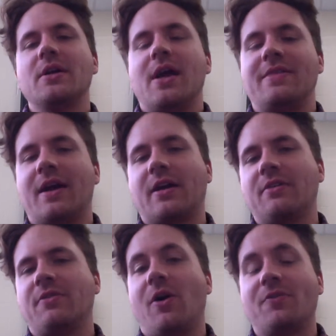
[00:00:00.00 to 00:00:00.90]
and that can
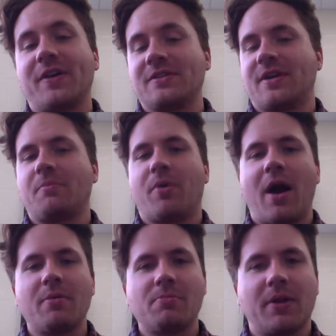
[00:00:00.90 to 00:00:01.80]
involve things like
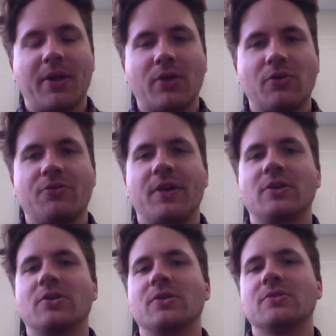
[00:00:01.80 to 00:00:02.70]
bribing political
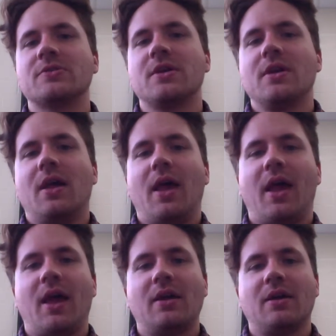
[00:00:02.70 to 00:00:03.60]
figures
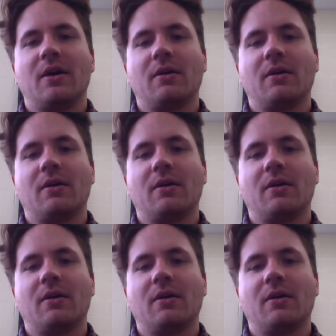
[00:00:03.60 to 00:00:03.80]
and